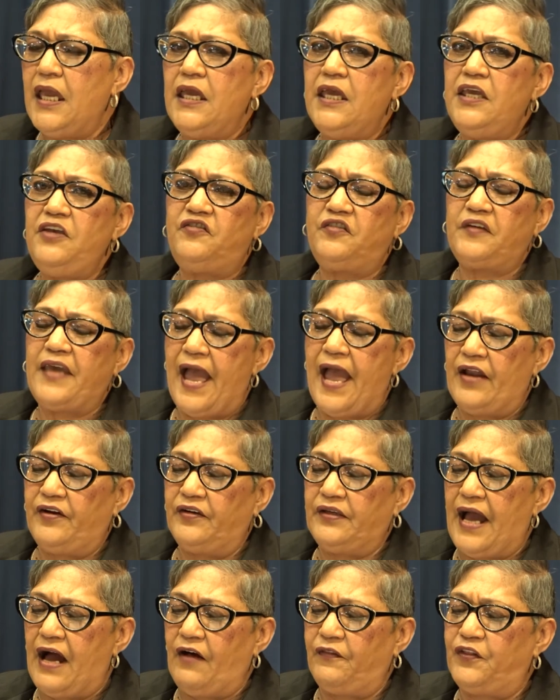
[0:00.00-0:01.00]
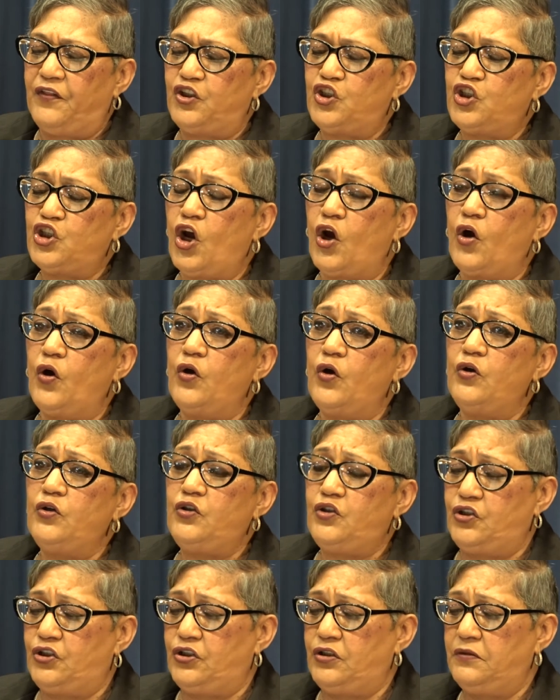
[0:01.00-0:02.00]
He scattered out the
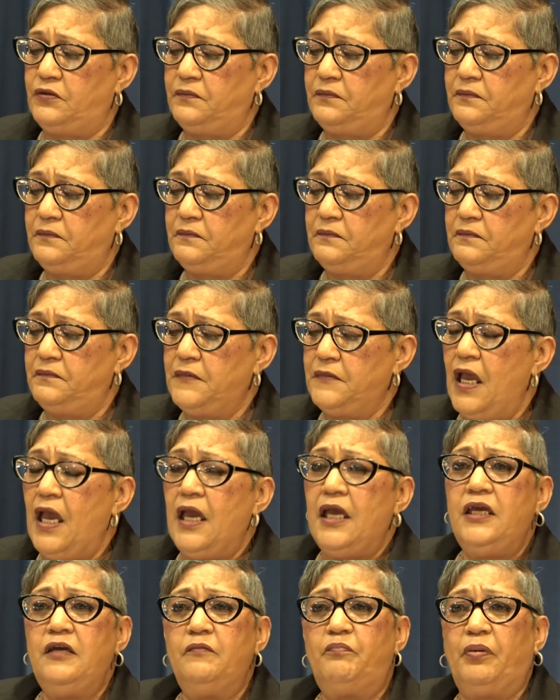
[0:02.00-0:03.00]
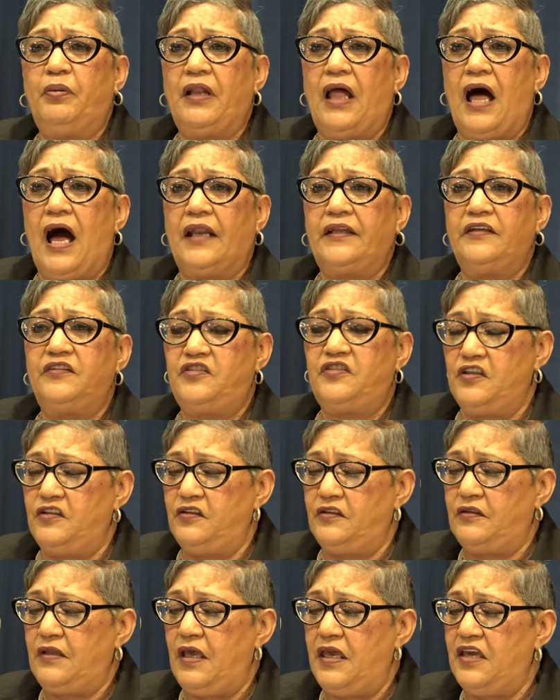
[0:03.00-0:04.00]
church. He plotted
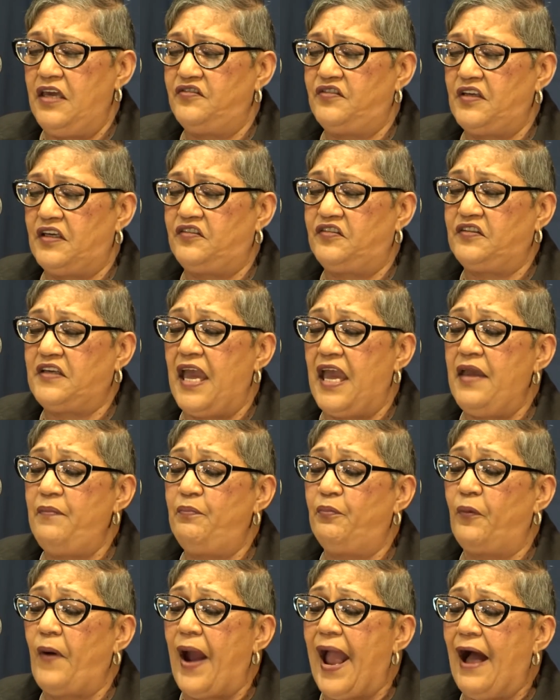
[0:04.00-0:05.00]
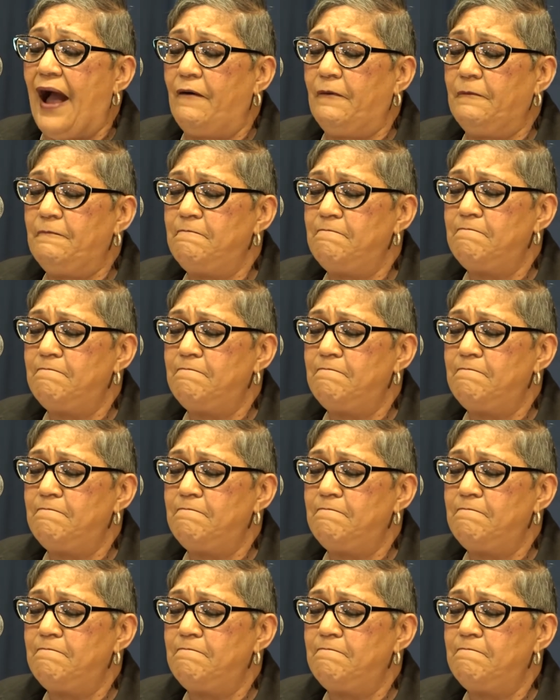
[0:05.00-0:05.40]
his escape route.